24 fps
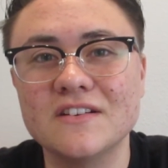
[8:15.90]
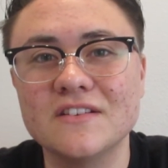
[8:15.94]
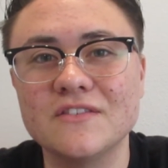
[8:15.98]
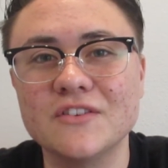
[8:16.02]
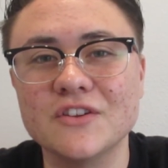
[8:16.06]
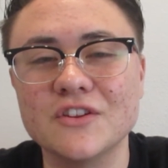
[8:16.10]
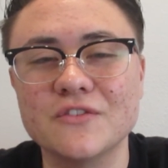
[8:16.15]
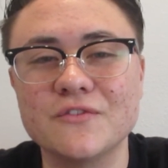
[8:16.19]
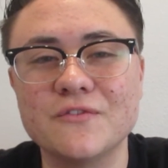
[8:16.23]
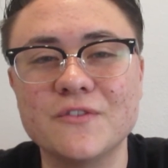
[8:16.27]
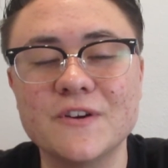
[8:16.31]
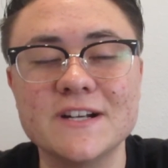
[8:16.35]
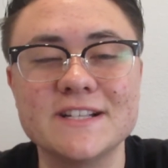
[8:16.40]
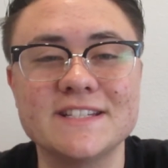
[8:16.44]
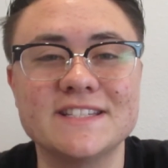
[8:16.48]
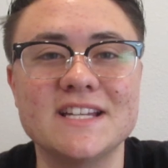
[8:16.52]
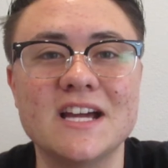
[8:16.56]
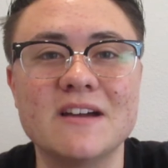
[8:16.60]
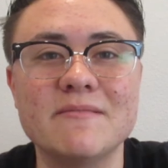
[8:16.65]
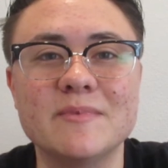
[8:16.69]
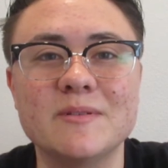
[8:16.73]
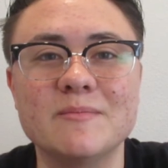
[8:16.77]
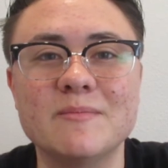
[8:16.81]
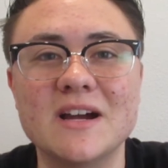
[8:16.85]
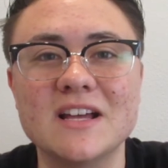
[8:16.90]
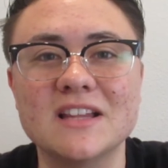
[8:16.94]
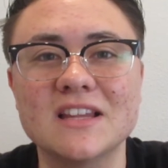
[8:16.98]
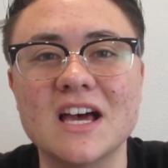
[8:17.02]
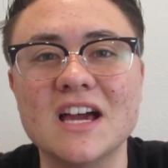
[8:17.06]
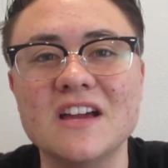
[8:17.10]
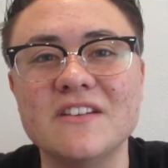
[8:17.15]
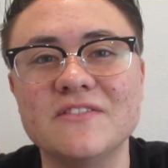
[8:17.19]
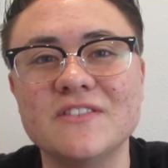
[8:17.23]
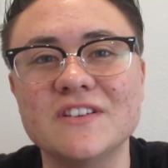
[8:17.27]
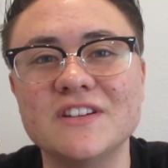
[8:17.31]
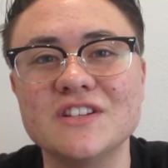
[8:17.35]
for the first time in my
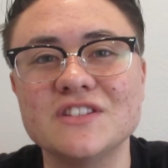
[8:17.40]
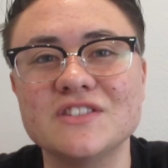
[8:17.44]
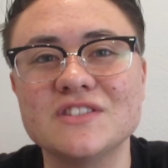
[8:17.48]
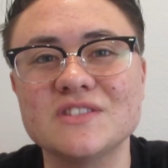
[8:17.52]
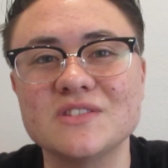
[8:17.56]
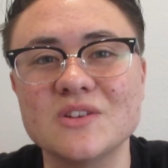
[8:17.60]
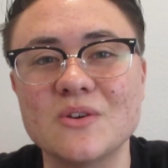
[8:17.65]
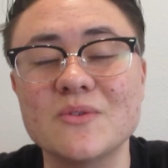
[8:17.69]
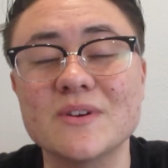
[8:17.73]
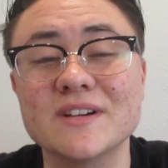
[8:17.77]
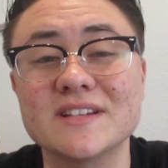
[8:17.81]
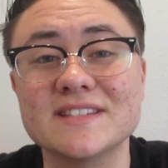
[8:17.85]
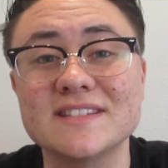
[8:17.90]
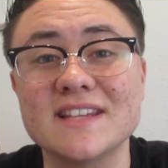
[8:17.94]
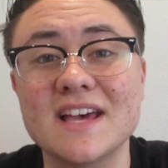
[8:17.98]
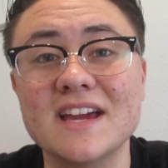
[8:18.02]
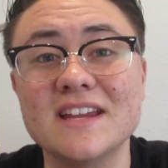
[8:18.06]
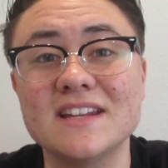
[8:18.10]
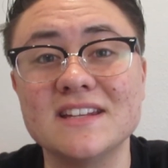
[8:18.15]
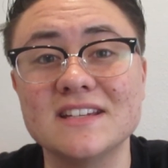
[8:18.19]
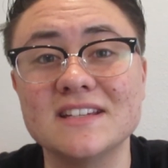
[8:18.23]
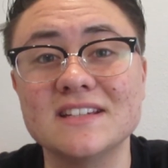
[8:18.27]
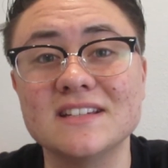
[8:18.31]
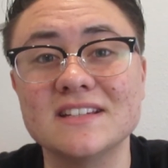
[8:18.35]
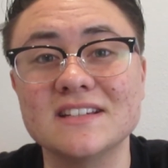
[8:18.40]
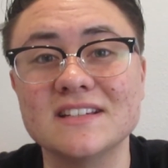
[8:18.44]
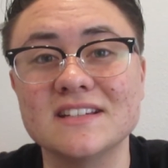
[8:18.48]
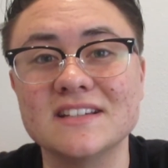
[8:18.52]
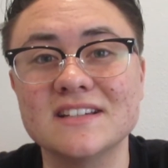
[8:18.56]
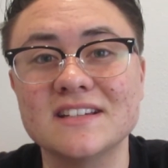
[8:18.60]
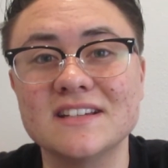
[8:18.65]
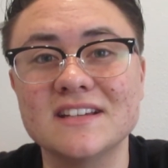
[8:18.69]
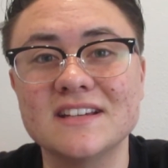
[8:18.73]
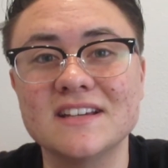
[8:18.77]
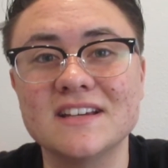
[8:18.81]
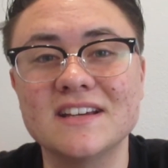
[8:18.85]
life, and it's so
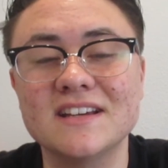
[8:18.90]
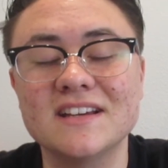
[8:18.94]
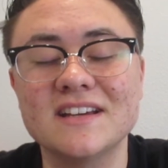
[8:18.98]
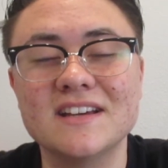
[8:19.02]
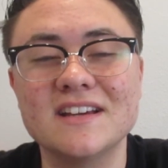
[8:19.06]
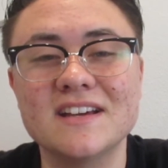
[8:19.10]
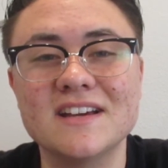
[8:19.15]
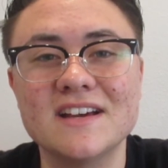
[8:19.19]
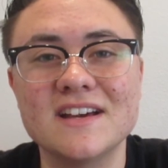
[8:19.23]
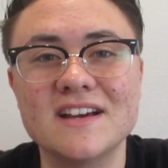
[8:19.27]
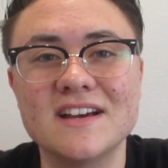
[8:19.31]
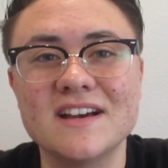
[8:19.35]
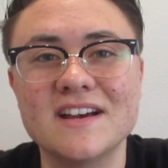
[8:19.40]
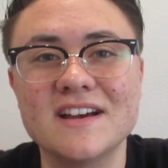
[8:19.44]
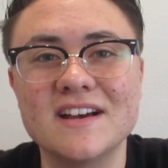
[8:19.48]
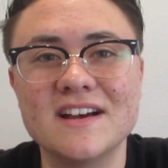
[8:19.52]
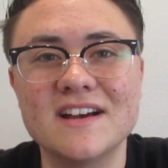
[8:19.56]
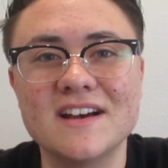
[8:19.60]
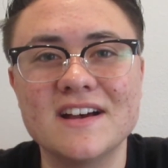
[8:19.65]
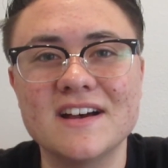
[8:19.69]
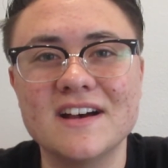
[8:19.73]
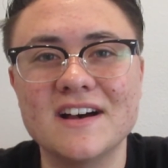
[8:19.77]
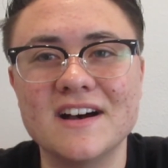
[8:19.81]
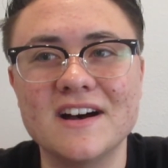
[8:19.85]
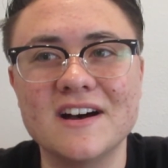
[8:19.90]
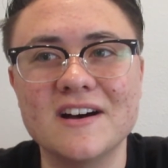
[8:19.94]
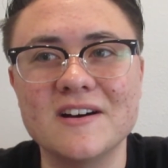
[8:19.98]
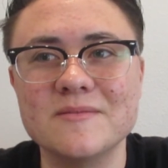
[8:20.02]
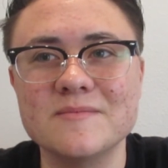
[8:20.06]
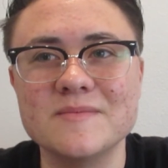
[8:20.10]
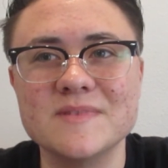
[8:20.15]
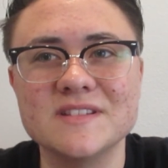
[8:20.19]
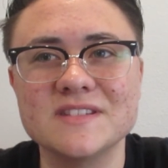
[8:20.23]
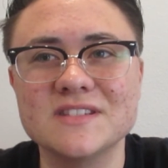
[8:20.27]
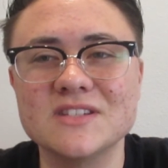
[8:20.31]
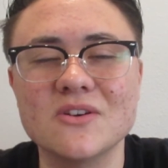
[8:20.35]
exciting.
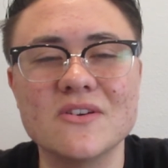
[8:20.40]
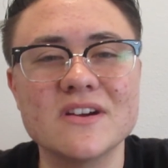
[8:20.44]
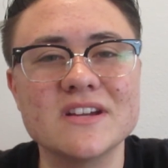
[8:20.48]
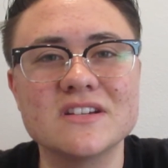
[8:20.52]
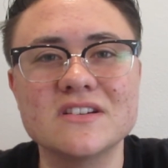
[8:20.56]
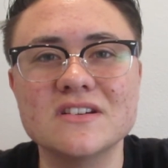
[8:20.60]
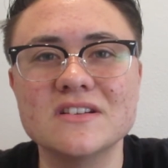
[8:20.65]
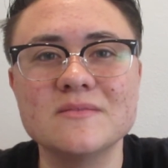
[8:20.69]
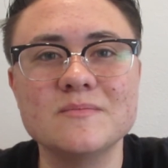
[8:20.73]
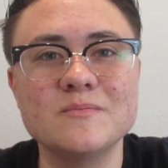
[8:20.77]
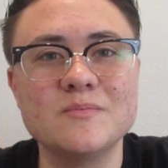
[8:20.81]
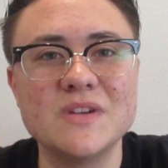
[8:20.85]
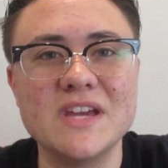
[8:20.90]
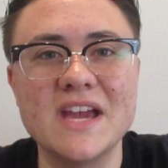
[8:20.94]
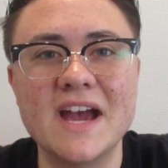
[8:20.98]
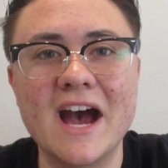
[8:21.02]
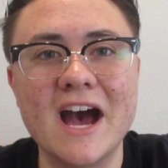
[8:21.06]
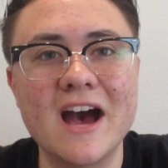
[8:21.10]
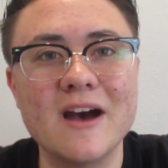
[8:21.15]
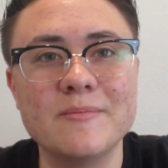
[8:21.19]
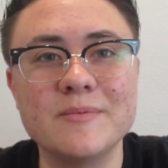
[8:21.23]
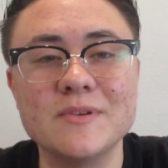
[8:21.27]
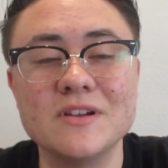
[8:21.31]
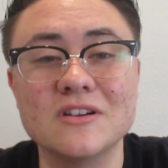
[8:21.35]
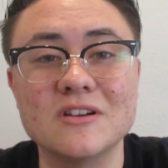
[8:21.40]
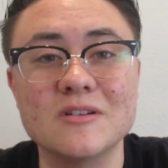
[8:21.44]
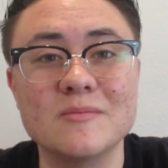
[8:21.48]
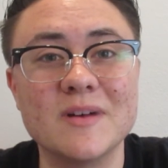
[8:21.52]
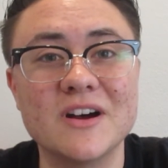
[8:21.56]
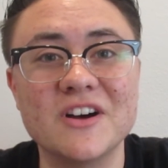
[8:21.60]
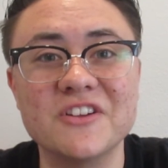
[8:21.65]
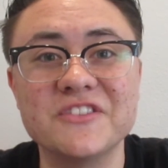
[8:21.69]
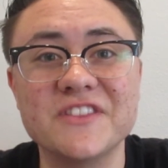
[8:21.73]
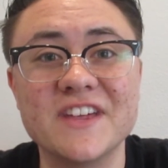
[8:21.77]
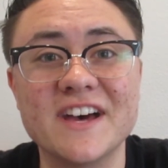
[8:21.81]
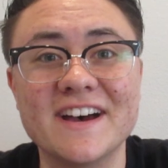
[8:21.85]
And so I couldn't be happier
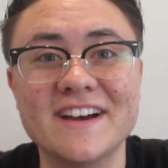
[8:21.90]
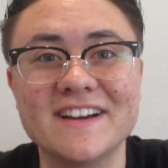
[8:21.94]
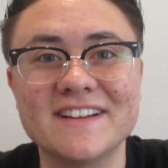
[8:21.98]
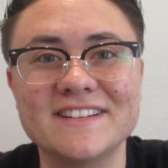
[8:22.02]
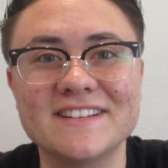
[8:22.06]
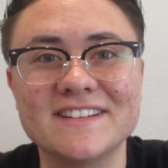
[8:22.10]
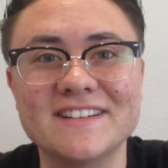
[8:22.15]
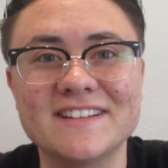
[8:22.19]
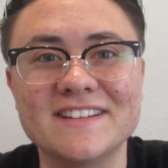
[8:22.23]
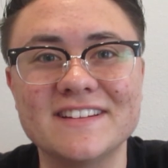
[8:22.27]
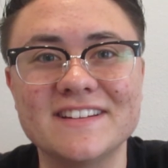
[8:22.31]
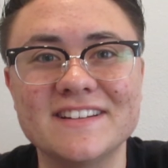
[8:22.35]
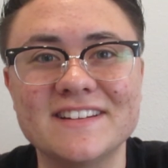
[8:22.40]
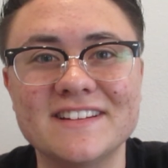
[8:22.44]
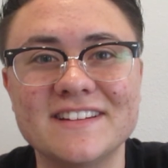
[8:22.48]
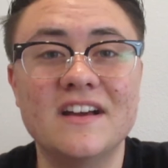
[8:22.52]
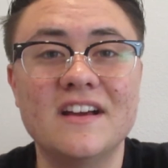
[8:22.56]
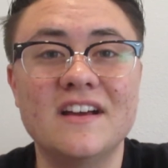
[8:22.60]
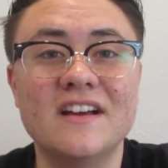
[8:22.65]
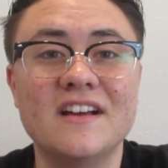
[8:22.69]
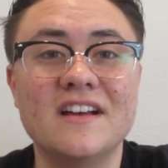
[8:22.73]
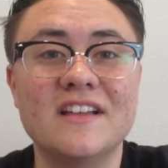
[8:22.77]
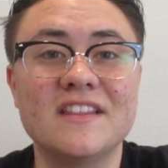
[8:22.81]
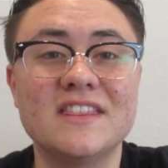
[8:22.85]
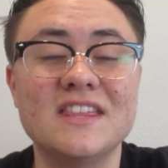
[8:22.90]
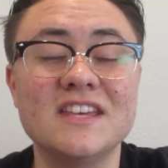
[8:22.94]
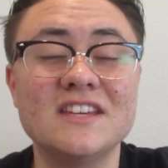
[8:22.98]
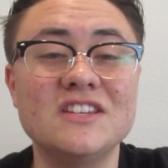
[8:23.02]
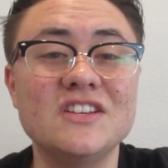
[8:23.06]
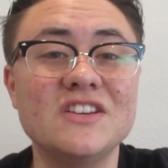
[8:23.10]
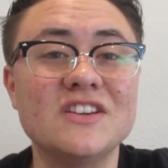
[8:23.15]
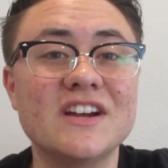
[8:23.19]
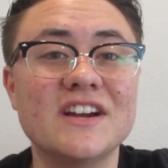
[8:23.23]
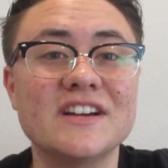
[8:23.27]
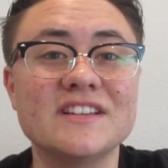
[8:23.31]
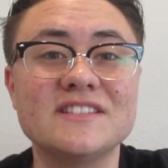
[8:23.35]
about that.
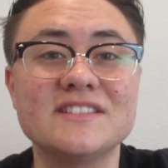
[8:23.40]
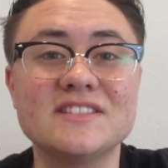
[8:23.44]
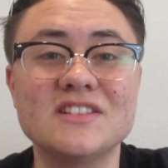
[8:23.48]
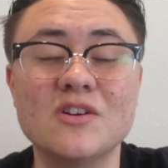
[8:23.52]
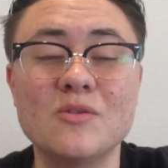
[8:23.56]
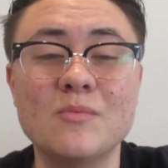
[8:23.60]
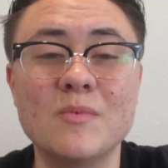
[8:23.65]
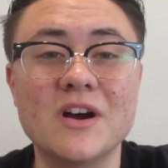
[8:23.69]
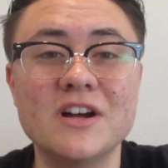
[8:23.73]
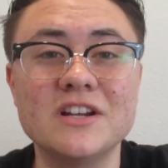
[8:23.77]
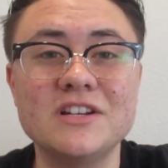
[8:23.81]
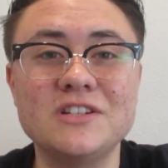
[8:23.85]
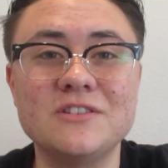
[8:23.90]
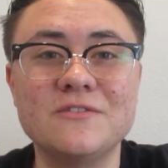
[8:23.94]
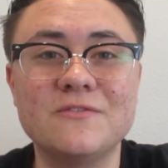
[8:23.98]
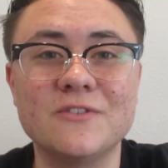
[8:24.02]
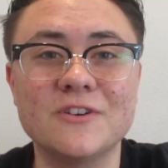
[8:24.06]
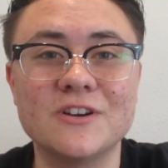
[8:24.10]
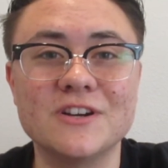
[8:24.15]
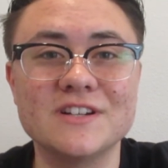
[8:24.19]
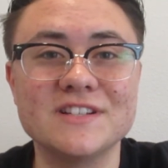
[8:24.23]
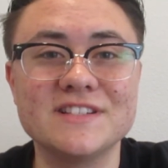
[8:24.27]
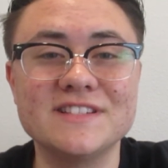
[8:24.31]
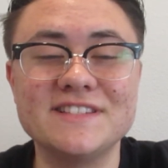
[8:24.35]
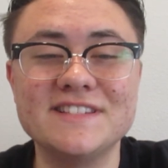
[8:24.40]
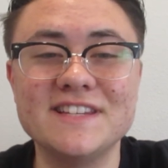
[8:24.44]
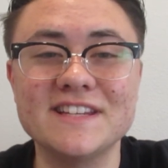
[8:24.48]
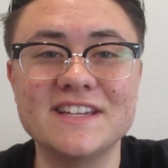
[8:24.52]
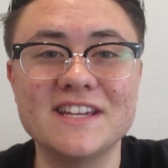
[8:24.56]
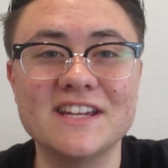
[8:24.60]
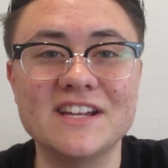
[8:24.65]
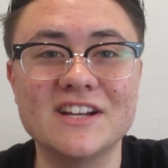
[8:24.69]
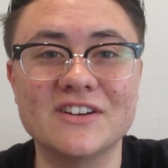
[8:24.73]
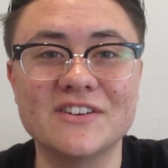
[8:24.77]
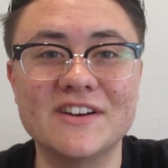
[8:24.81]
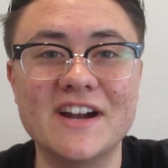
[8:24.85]
Thank you guys so much for
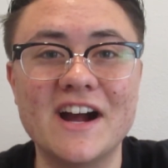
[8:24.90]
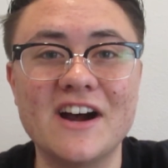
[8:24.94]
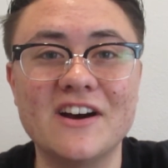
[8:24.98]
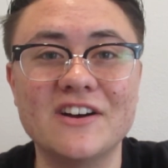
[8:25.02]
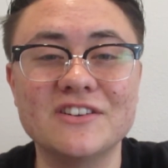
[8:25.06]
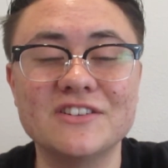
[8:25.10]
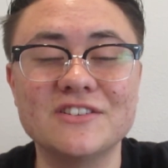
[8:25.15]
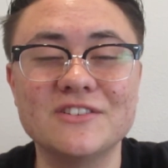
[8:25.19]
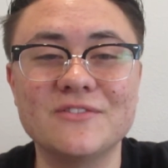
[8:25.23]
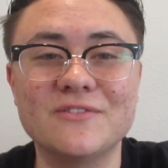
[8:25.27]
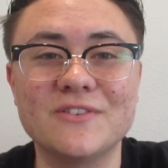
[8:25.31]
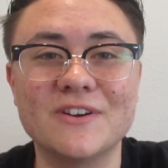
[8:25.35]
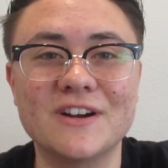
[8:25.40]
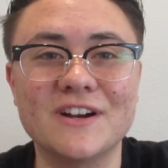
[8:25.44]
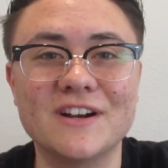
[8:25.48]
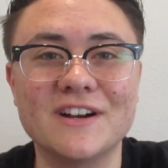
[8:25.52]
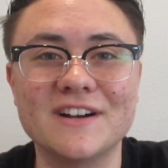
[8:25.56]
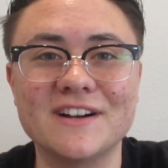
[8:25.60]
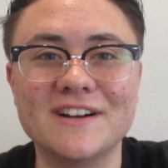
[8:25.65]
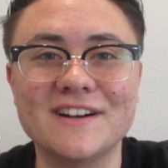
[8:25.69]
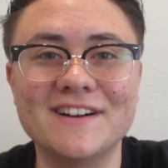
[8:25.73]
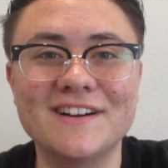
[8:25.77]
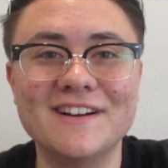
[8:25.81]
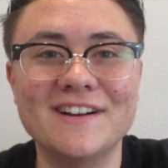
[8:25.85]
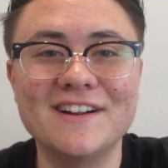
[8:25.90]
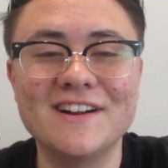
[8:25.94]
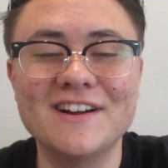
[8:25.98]
sticking around for